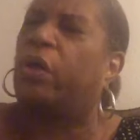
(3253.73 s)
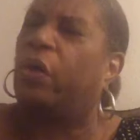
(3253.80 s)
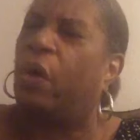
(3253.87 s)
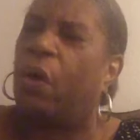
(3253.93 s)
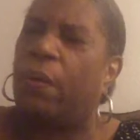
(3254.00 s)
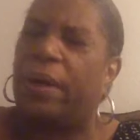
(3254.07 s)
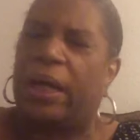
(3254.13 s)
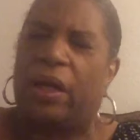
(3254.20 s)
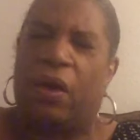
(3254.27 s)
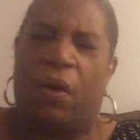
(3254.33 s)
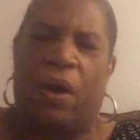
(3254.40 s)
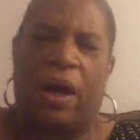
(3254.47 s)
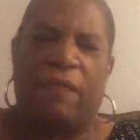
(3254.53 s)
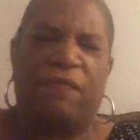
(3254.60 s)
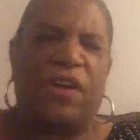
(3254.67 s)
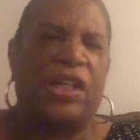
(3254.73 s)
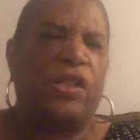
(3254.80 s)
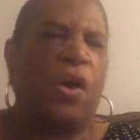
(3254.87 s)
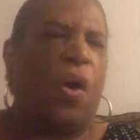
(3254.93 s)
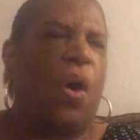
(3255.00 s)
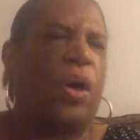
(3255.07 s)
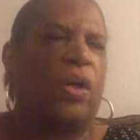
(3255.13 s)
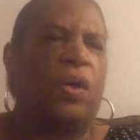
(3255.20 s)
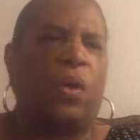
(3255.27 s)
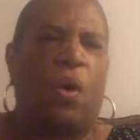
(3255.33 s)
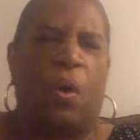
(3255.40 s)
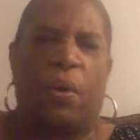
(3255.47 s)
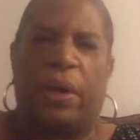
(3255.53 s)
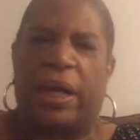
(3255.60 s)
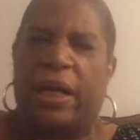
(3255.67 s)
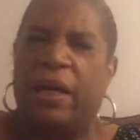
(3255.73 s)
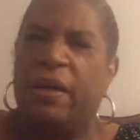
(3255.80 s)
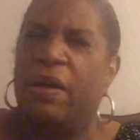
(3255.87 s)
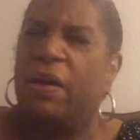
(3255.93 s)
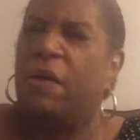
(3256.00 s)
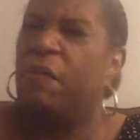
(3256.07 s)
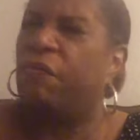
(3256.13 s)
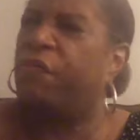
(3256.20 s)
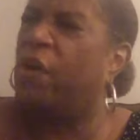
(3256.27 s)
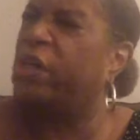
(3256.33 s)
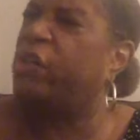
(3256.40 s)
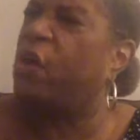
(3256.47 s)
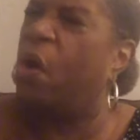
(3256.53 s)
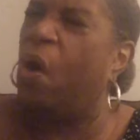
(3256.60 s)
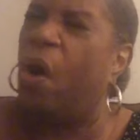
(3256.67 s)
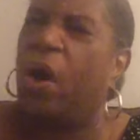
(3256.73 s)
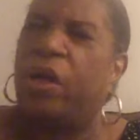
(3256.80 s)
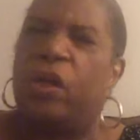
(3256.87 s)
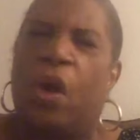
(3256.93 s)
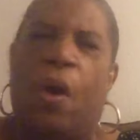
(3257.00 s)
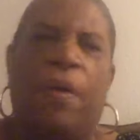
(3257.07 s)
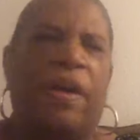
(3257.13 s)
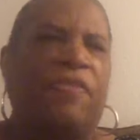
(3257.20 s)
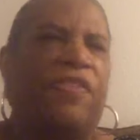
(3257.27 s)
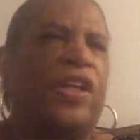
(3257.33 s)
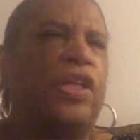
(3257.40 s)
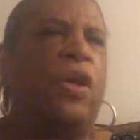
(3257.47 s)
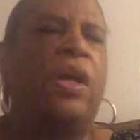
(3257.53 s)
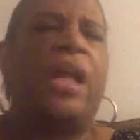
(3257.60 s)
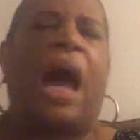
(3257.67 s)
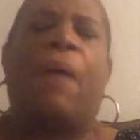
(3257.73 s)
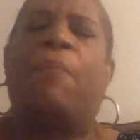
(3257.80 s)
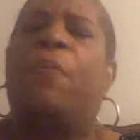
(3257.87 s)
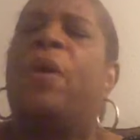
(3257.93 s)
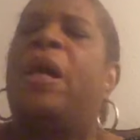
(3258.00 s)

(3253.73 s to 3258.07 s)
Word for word: glory, for your glory, for your glory. For you're not